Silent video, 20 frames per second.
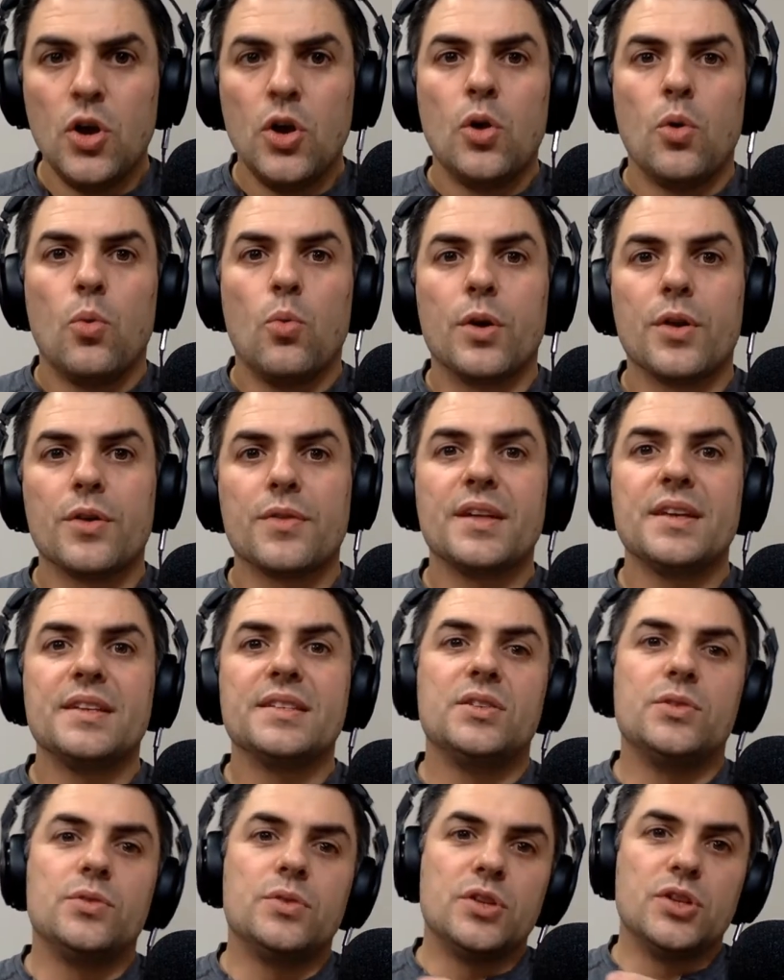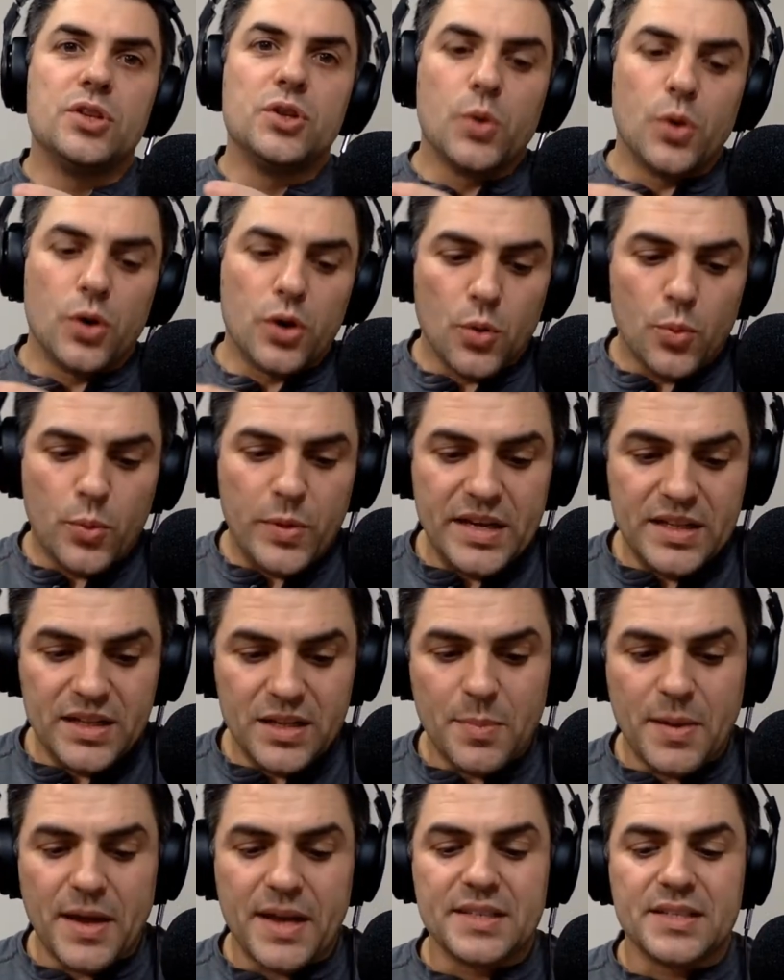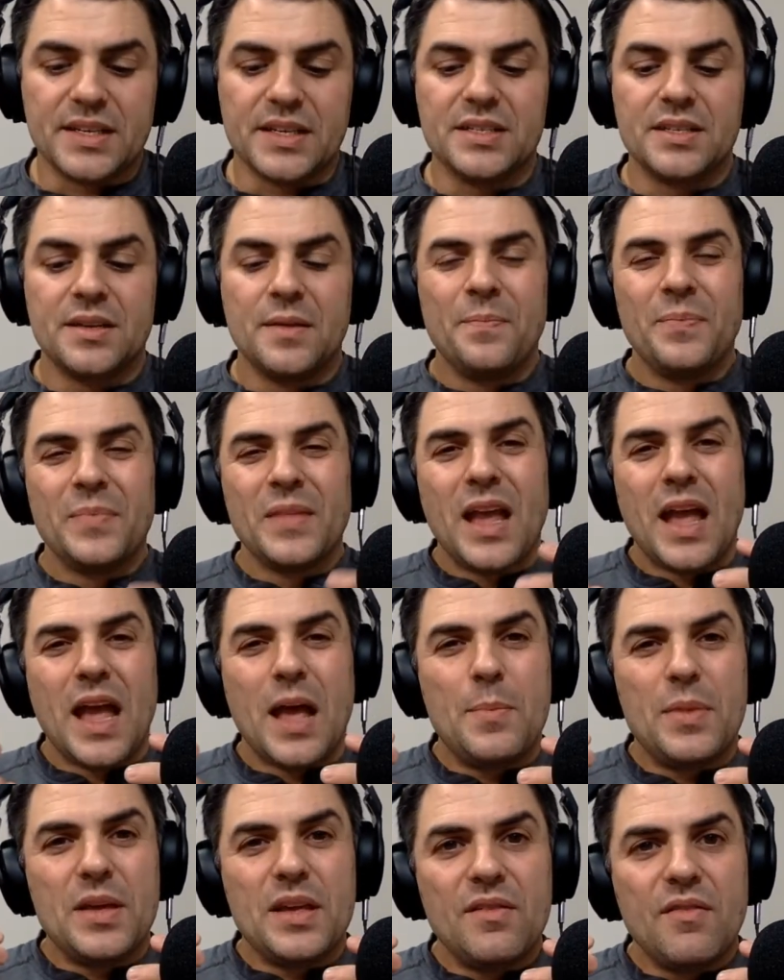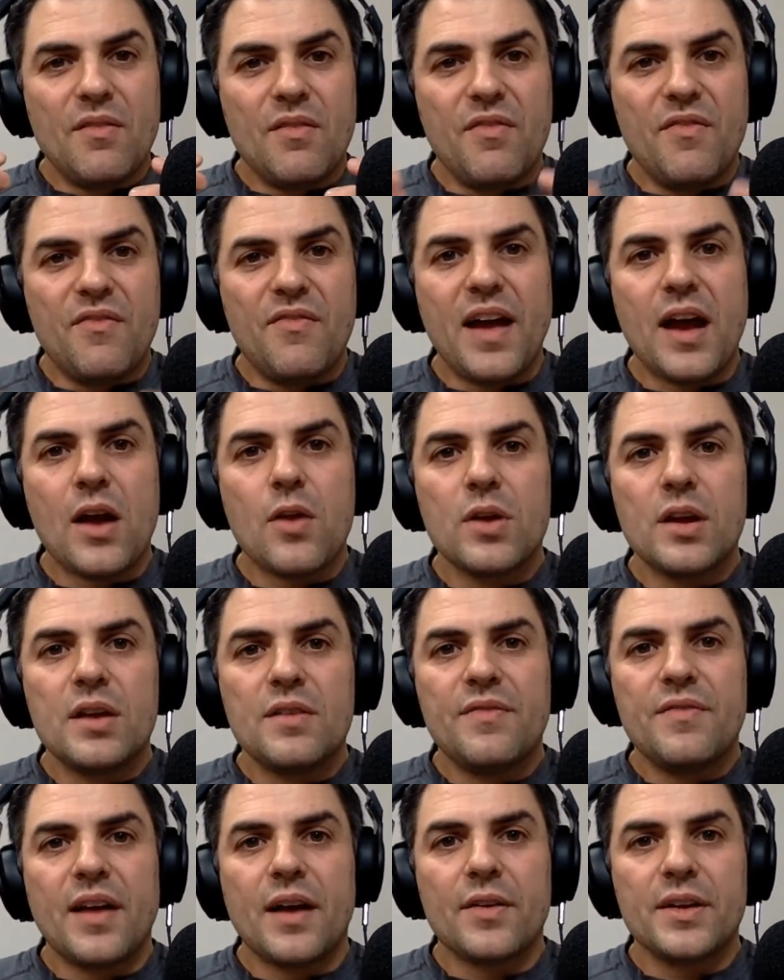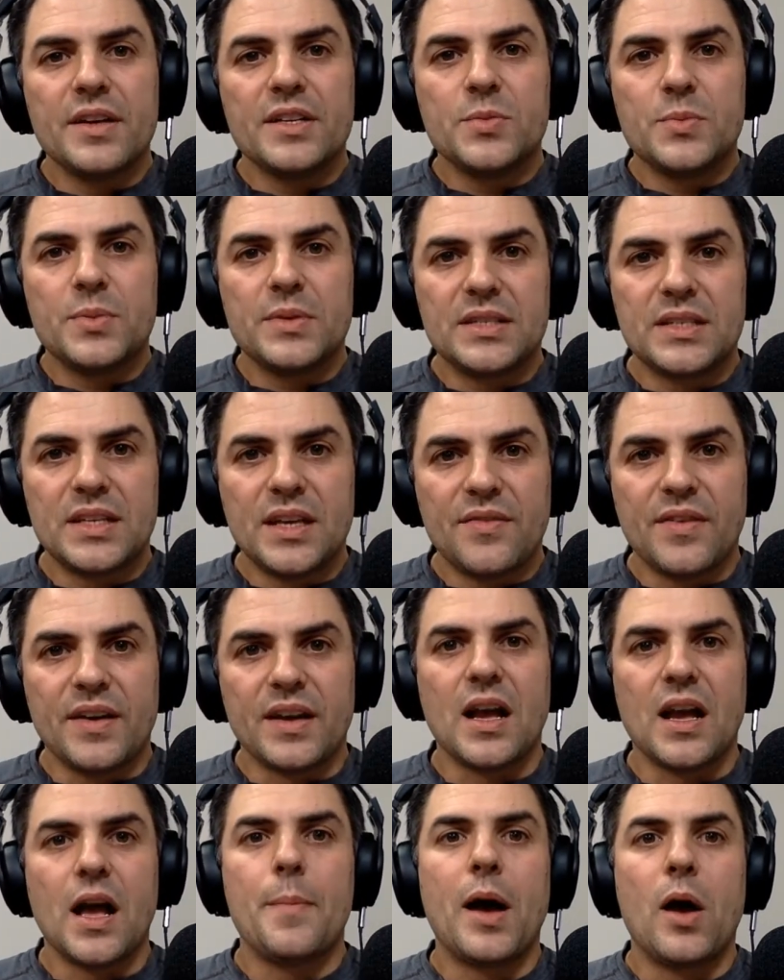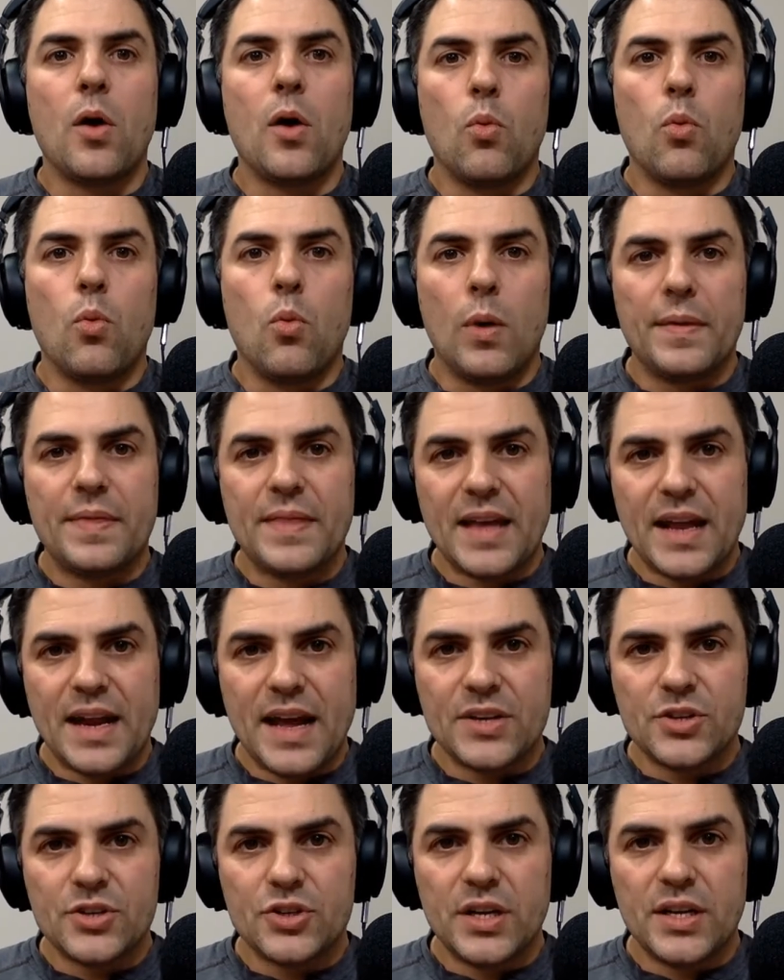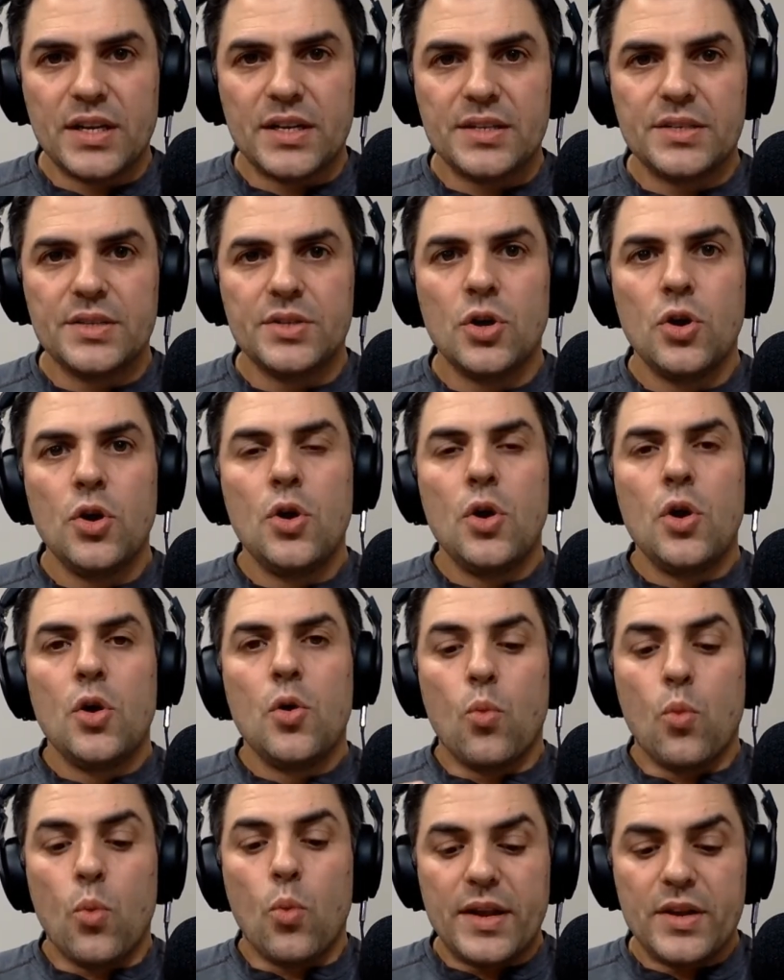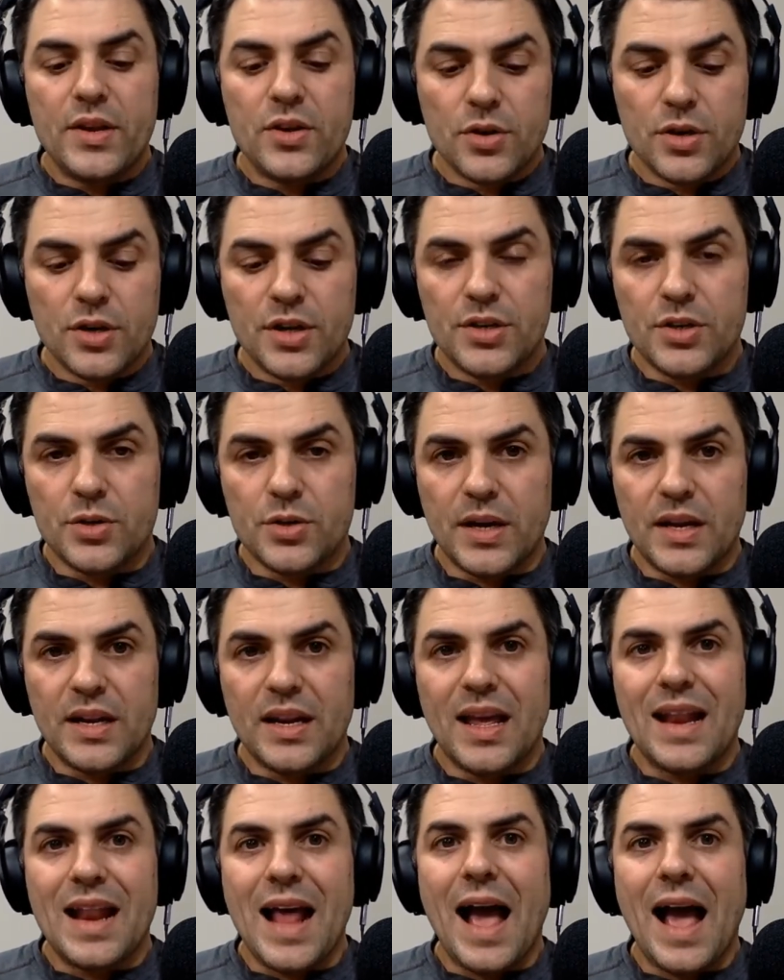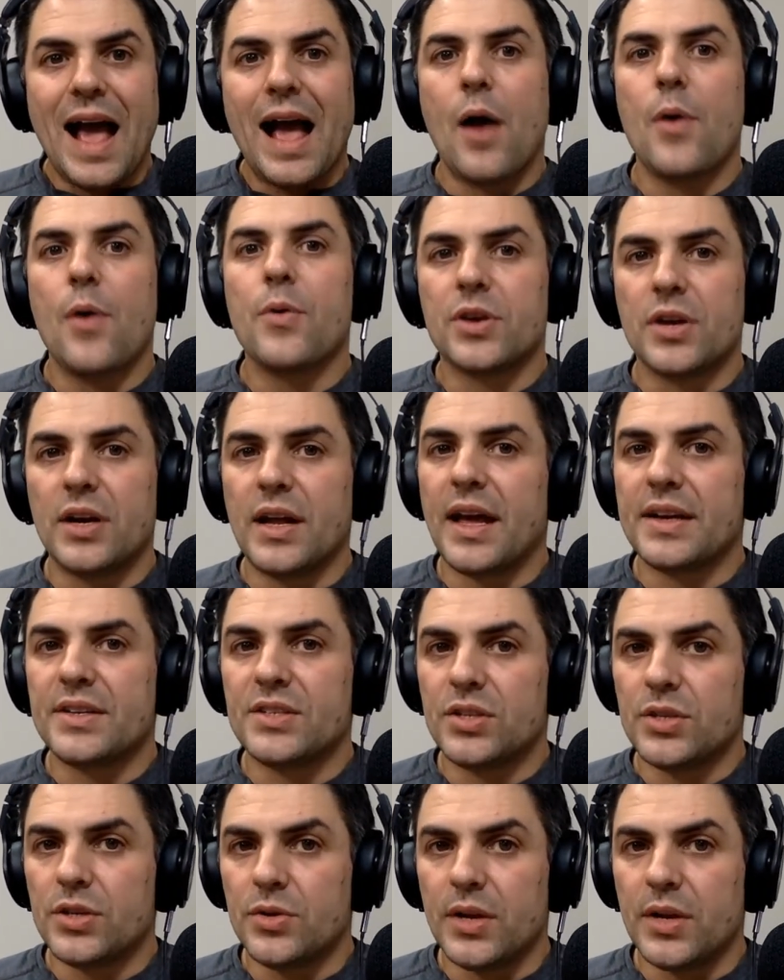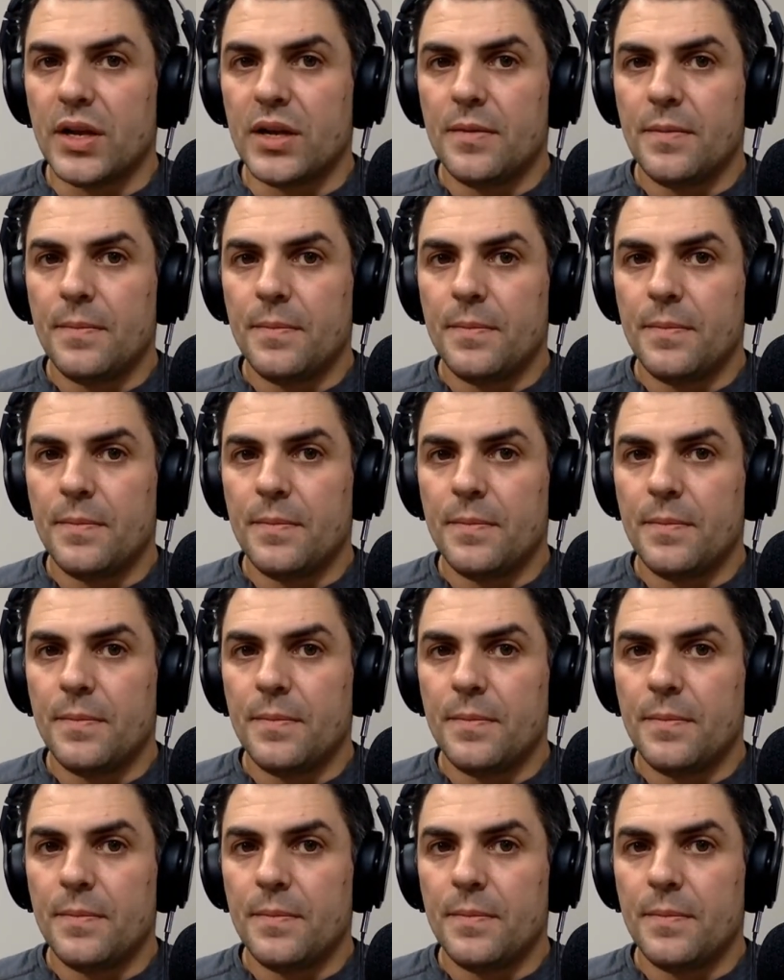What are things that you can do on a weekly basis? And be very, very specific about what that action is, when you're going to do it, and how you're going to execute it.